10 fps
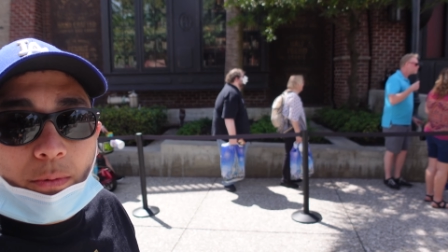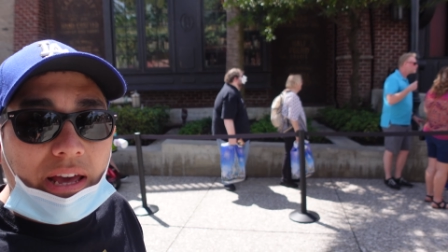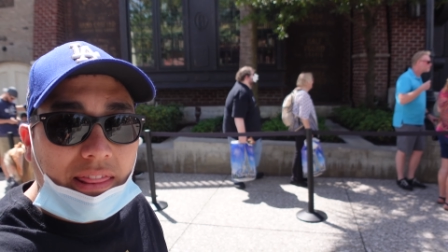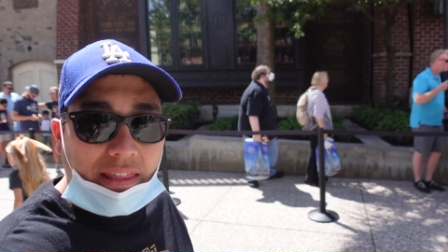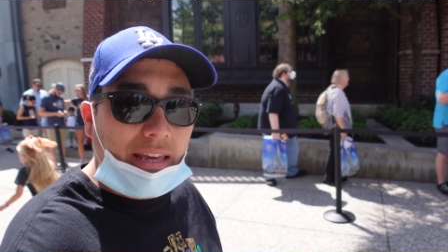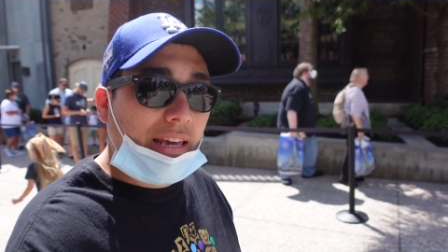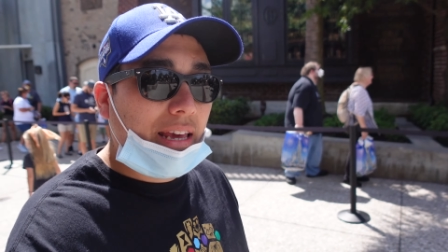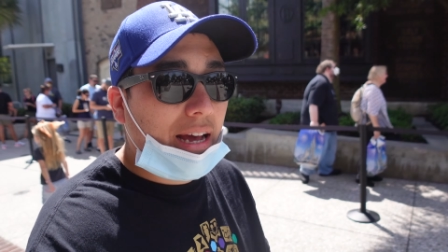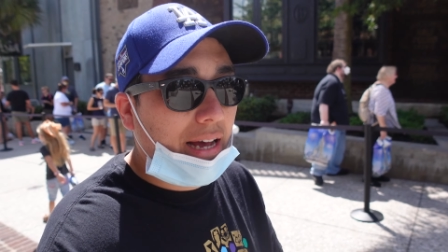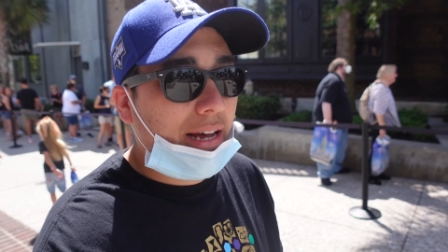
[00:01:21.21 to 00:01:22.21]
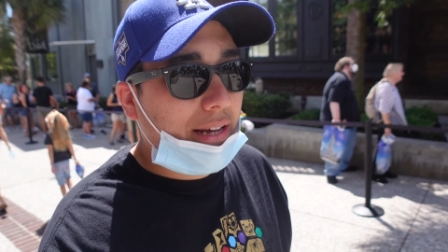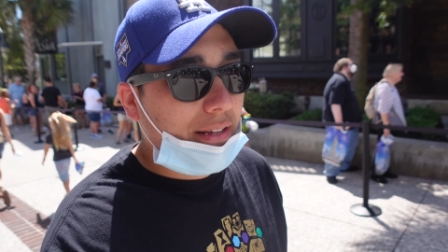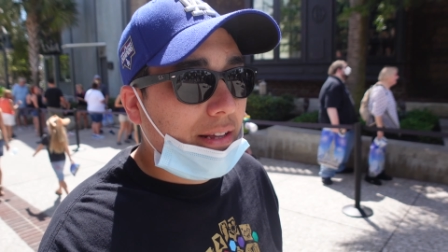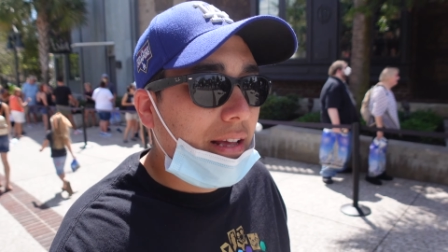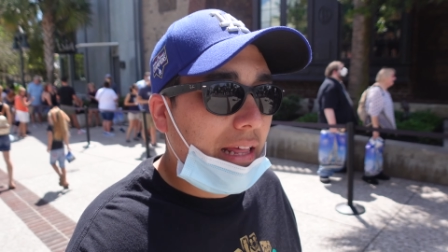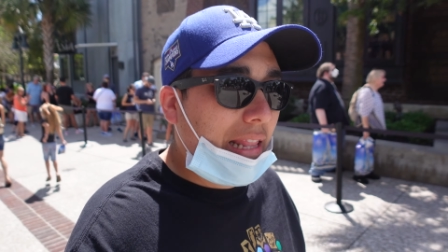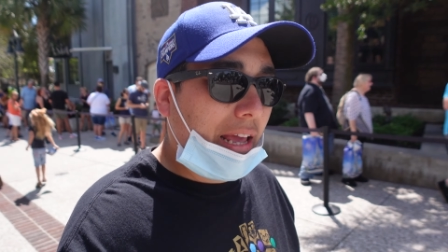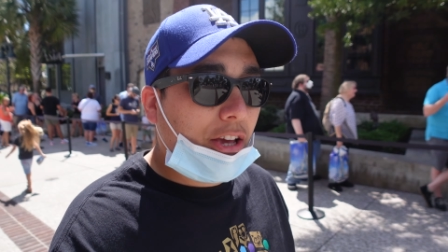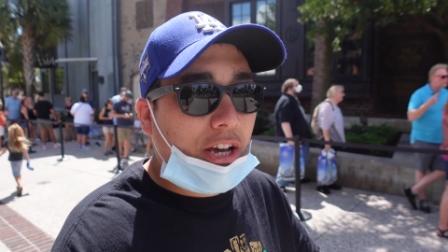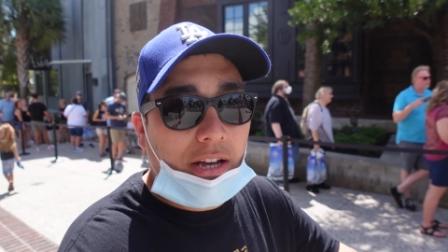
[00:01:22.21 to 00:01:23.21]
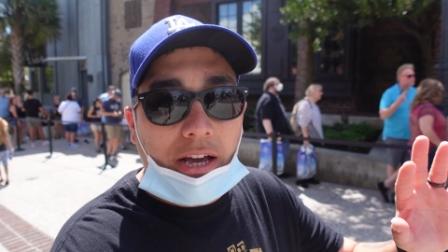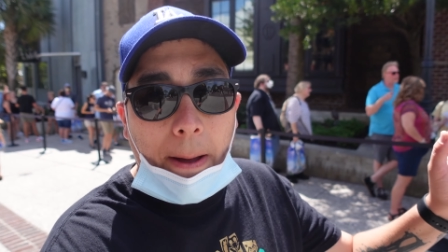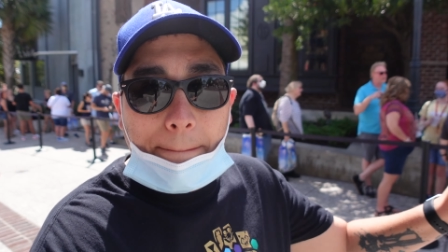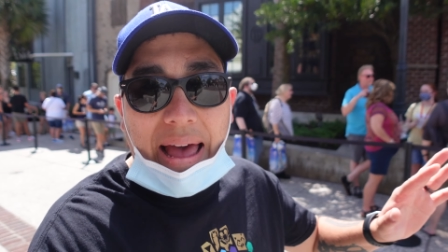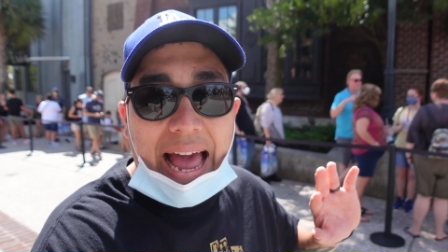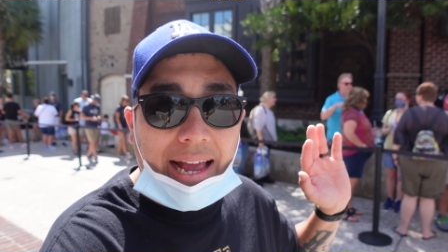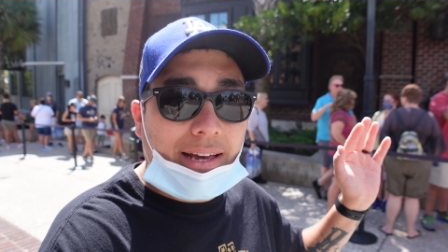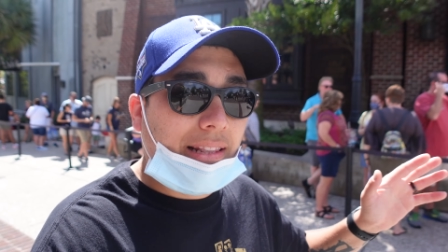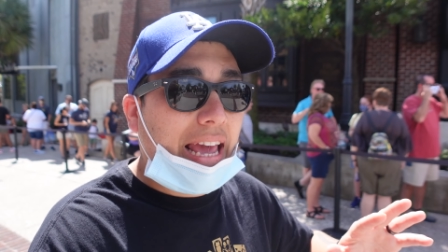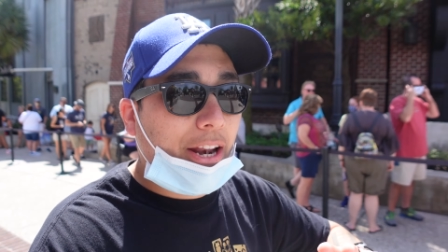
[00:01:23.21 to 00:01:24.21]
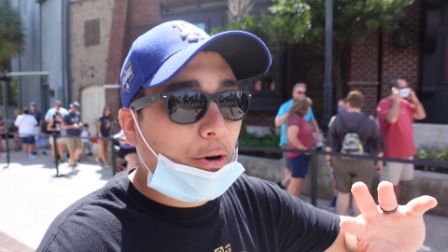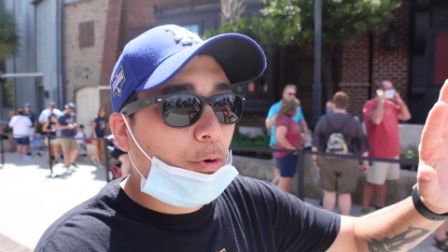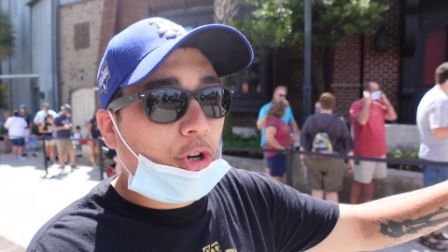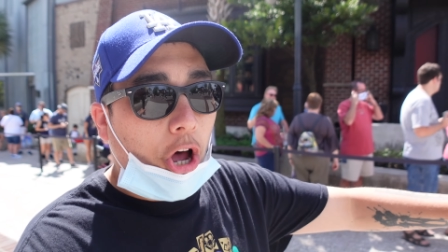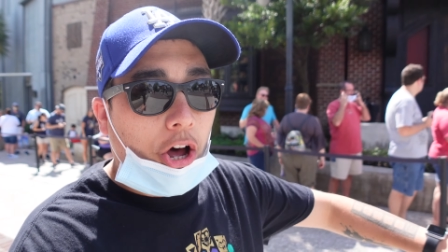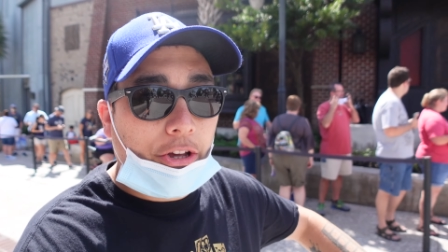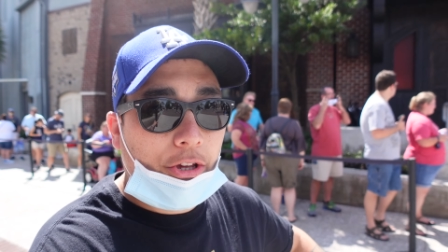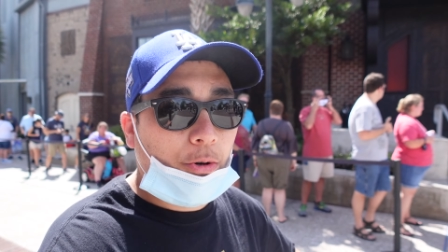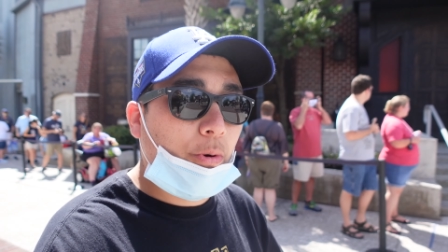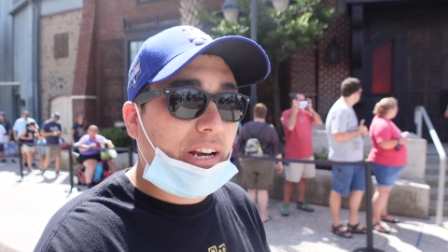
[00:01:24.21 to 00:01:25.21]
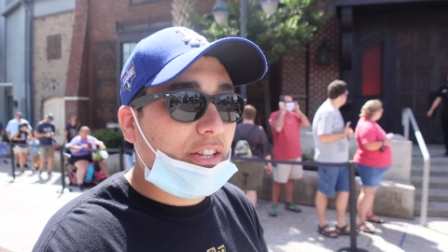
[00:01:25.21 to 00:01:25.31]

with the uh, like come back later, we'll call you when